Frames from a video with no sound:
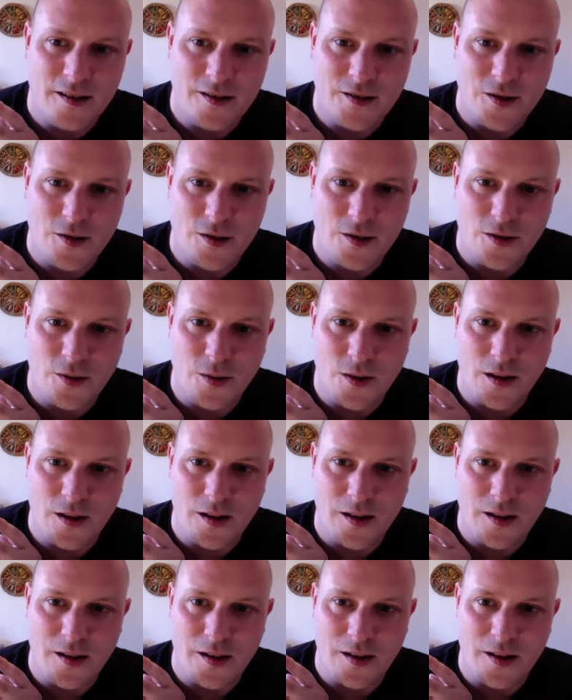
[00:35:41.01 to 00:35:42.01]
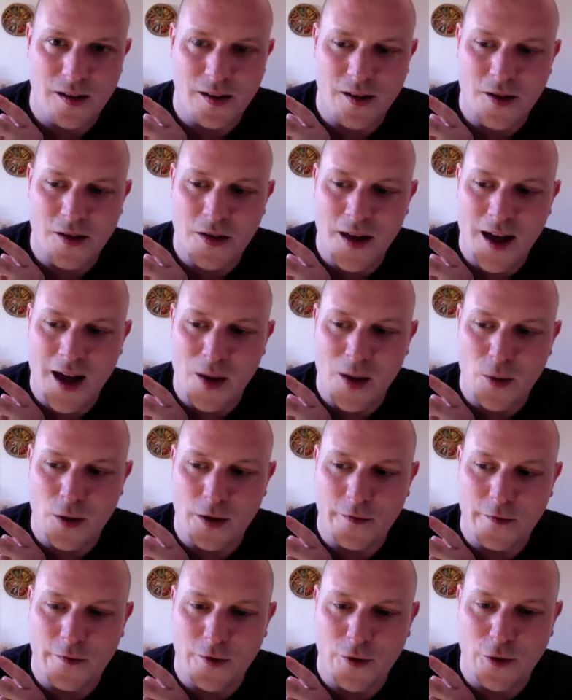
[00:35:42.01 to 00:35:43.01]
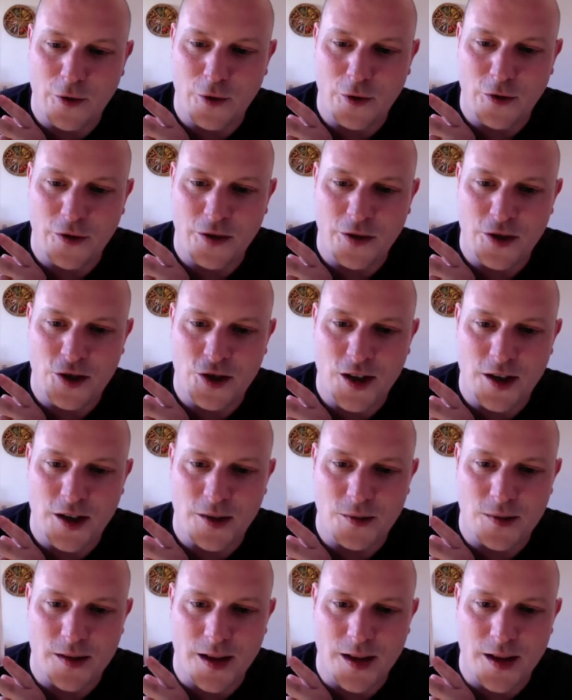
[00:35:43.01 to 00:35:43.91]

So on the artwork for the shadow